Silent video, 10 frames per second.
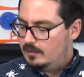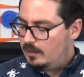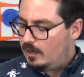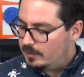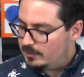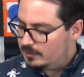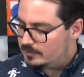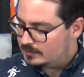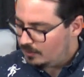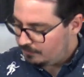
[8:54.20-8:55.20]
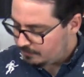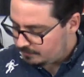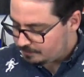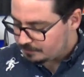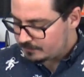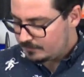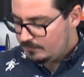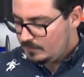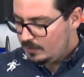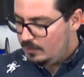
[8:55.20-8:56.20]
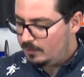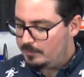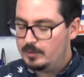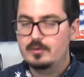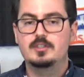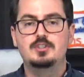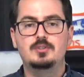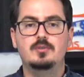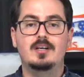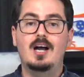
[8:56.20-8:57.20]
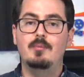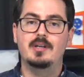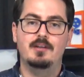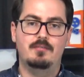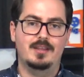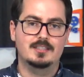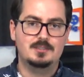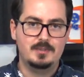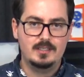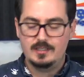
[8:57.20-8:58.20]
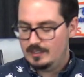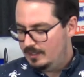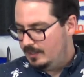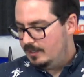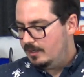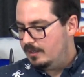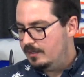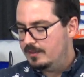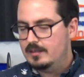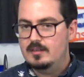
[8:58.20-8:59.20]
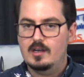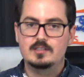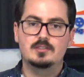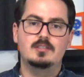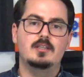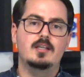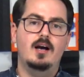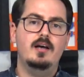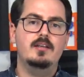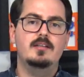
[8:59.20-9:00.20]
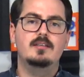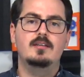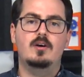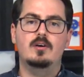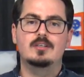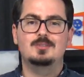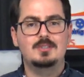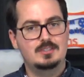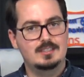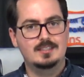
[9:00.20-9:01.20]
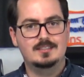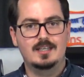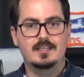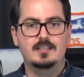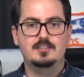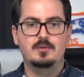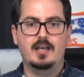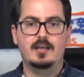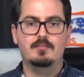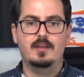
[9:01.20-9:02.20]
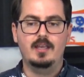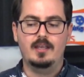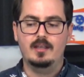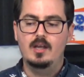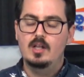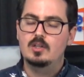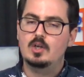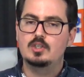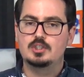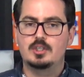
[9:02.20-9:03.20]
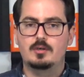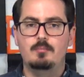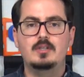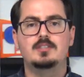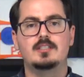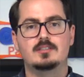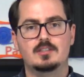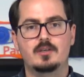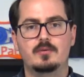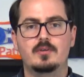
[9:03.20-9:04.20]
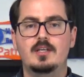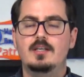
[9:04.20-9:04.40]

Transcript: hot end itself, um, in order to accommodate for that speed, uh, the nozzle and the hot end are specially designed to have a larger melting zone